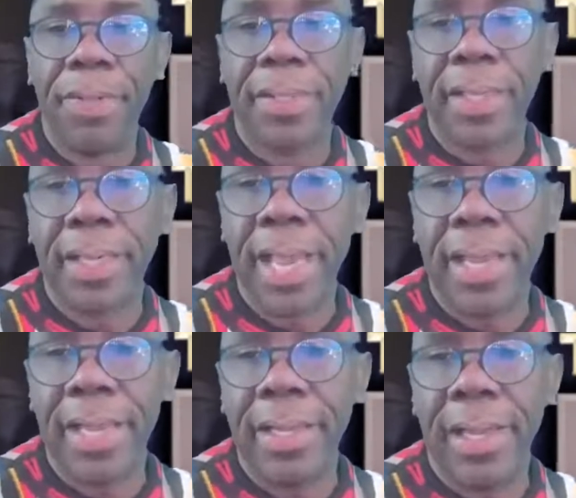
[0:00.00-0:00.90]
put the
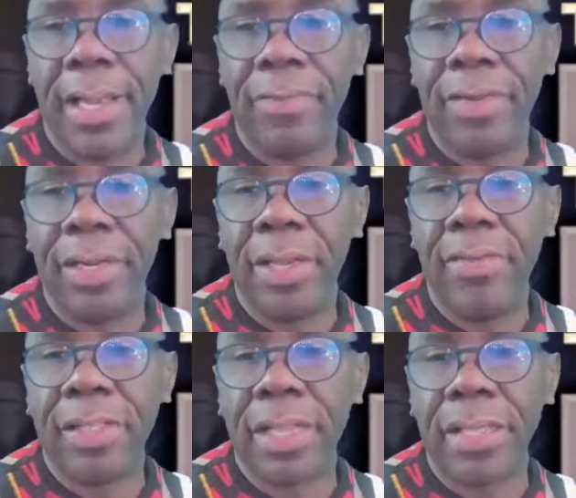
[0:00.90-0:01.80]
cake in the oven and
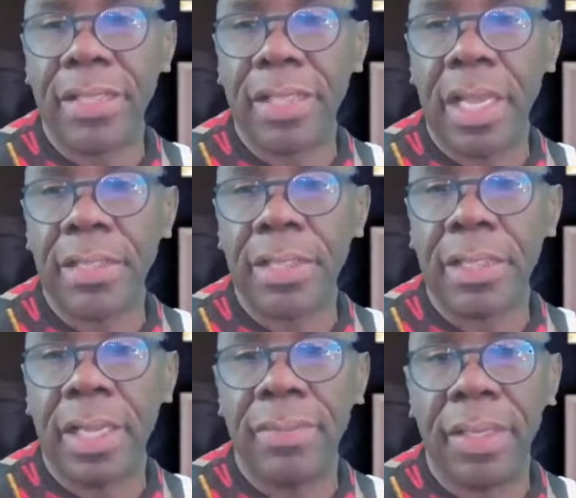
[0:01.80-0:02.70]
everything starts
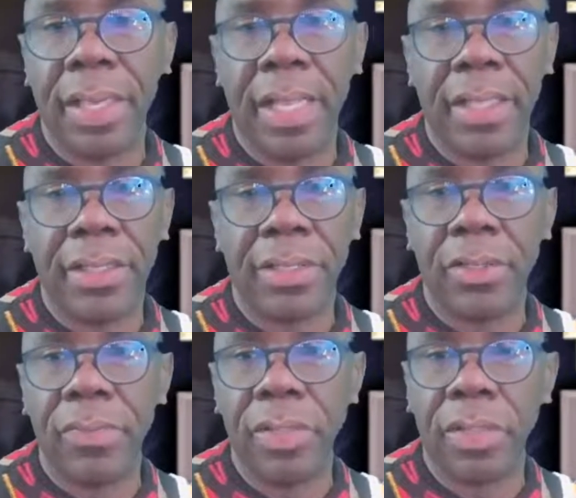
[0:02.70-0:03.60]
to come together. It's
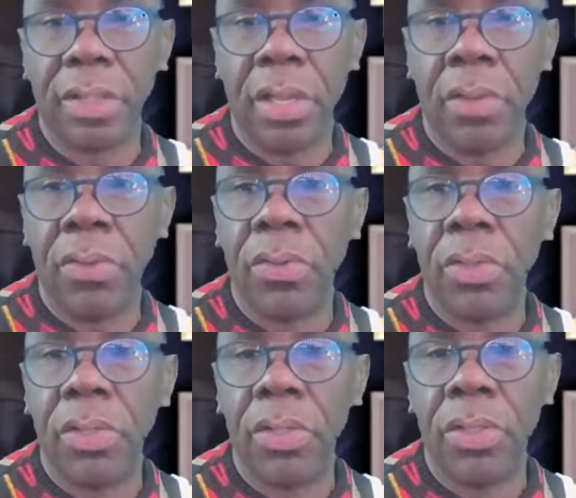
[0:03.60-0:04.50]
going to be
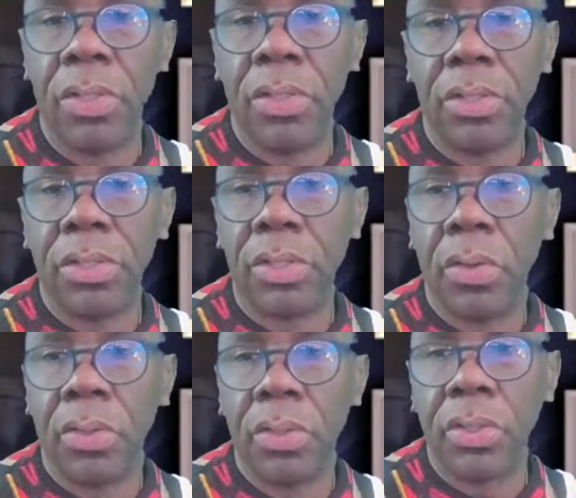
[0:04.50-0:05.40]

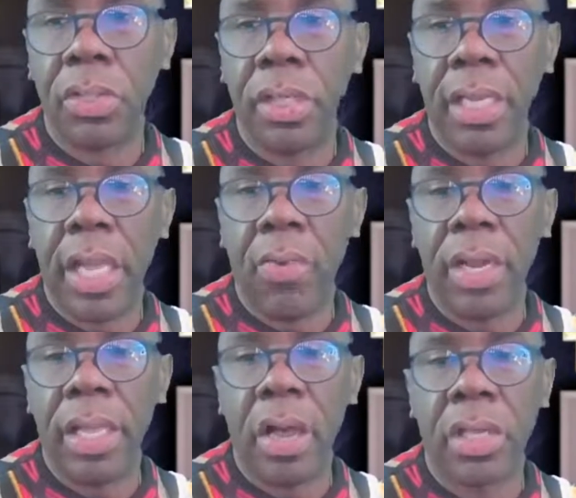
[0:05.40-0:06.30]
so good. And I
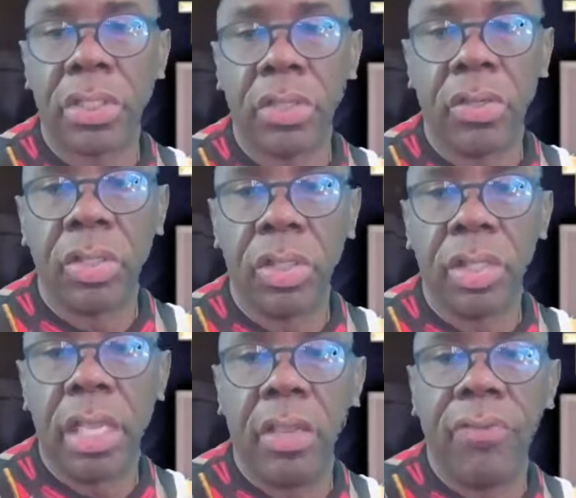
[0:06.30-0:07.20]
want to also
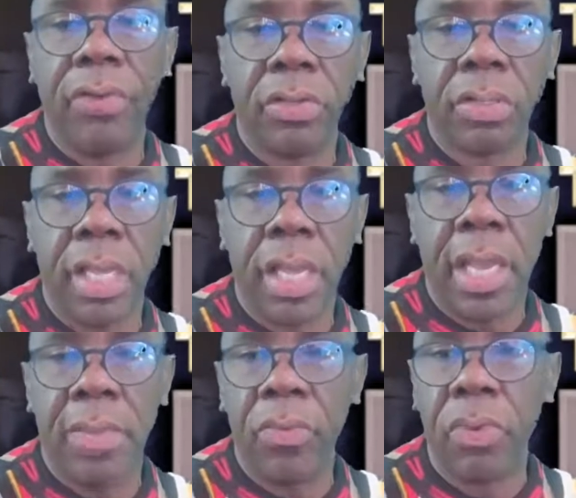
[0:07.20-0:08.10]
thank you for your
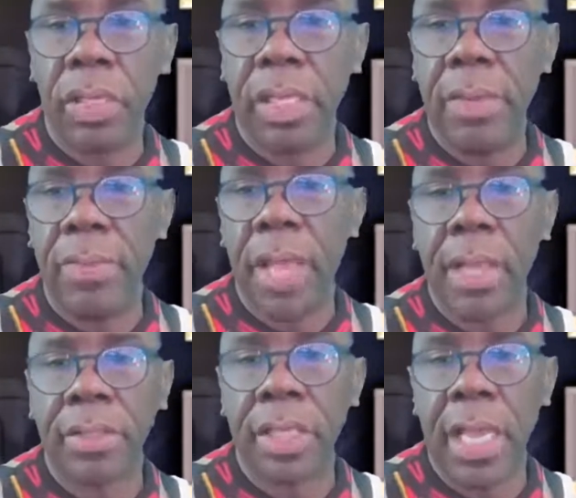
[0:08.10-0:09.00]
time. I want to keep
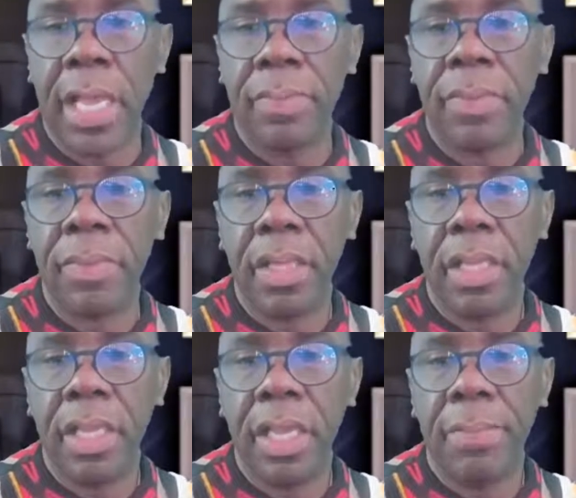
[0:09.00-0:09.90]
our time
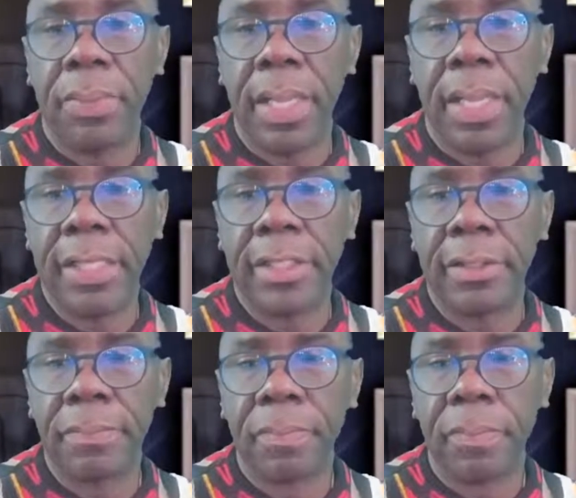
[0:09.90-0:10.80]
in
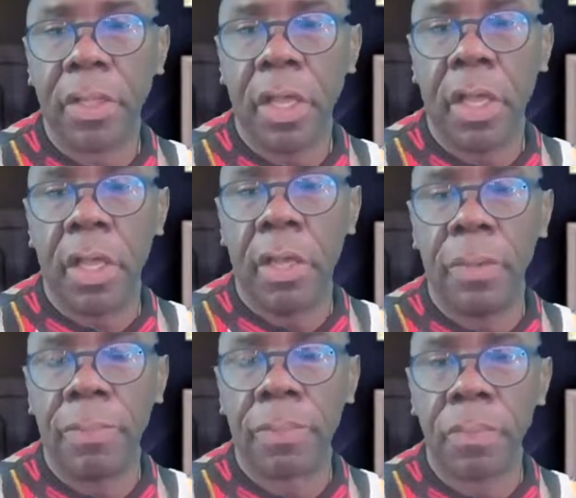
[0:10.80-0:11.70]
place.
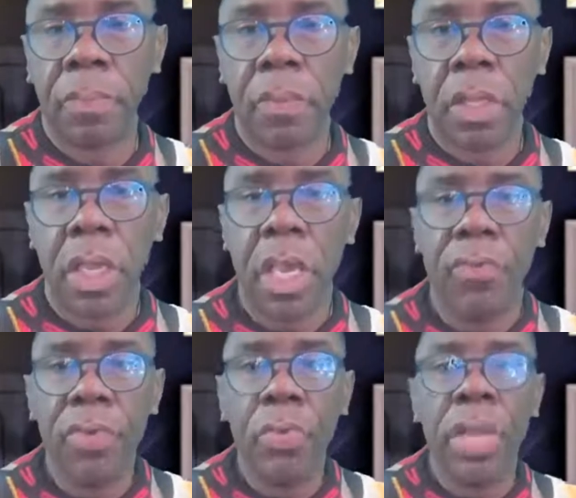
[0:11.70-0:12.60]

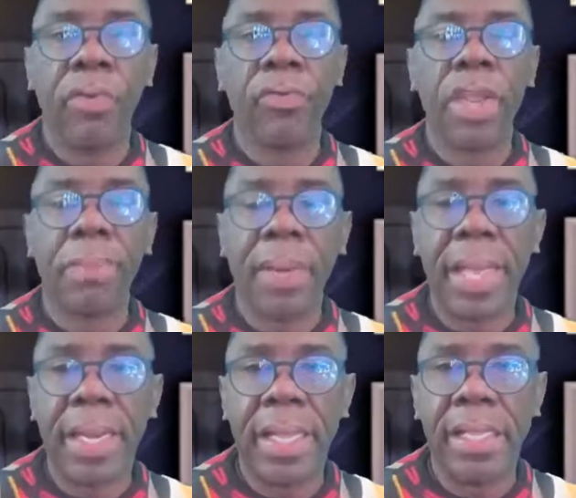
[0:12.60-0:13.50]
If we want to
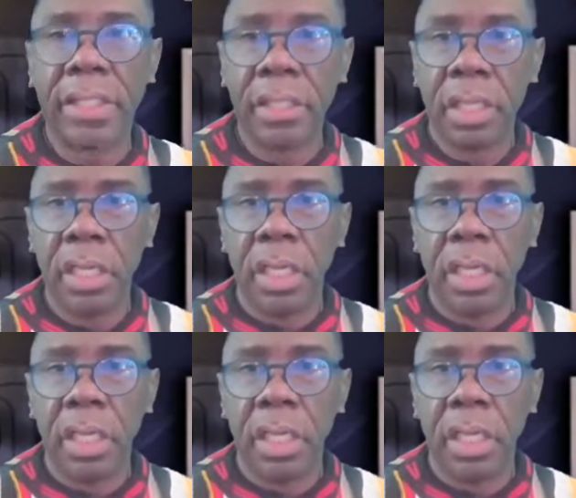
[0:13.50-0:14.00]
replay this,